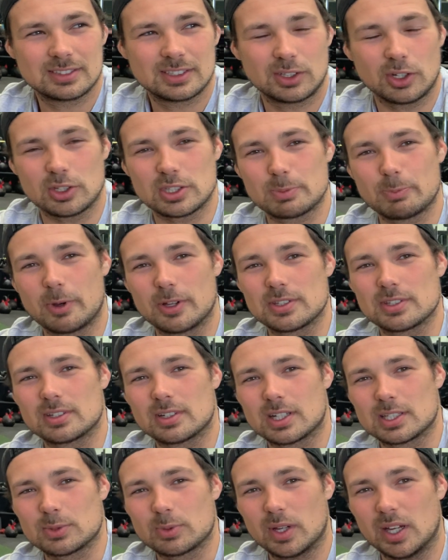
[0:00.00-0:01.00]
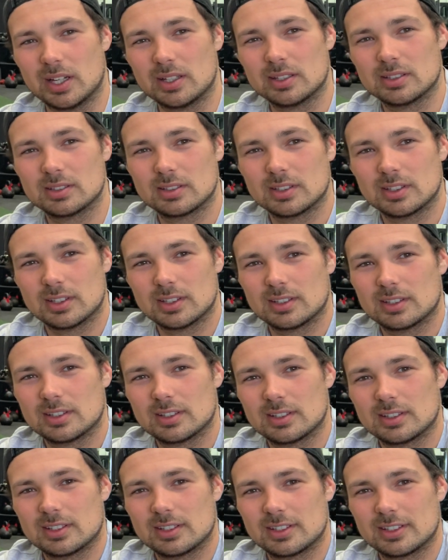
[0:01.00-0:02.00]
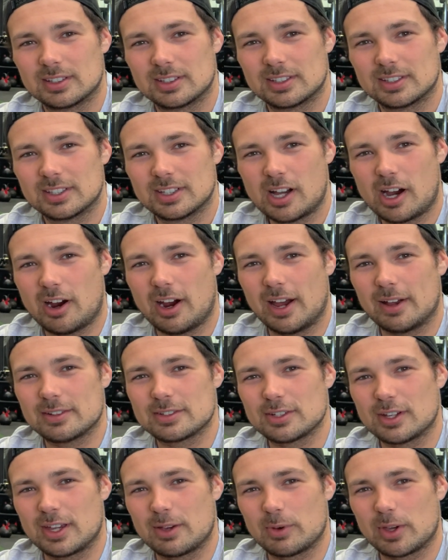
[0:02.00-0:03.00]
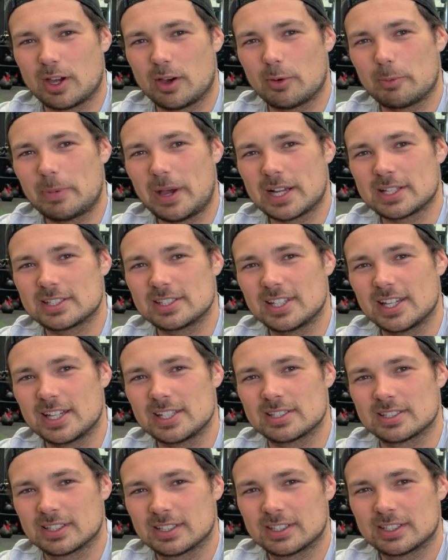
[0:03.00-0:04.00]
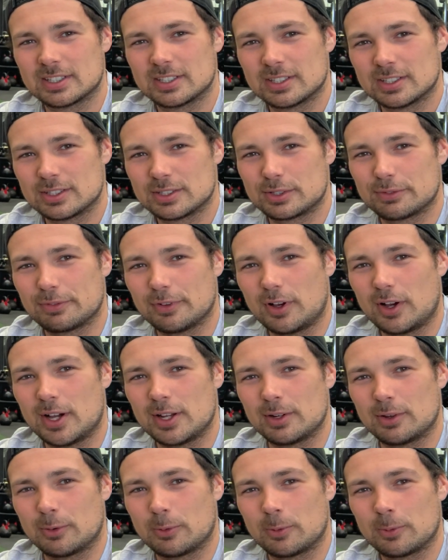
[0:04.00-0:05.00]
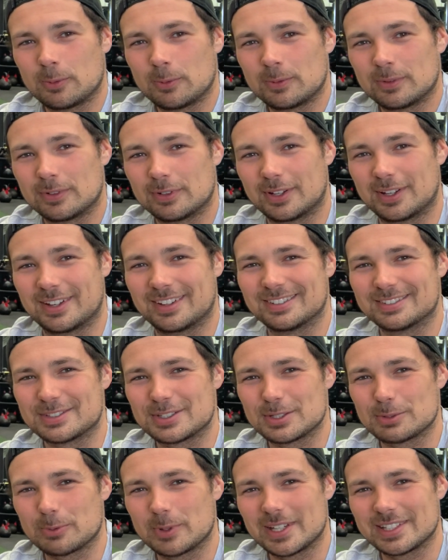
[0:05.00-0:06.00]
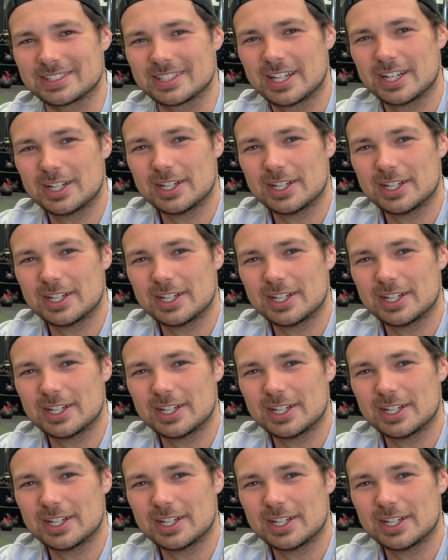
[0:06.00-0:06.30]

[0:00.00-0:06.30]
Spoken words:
Not sponsored, I swear. All right, so here we go. We're back to these. She's flying to, she's wings.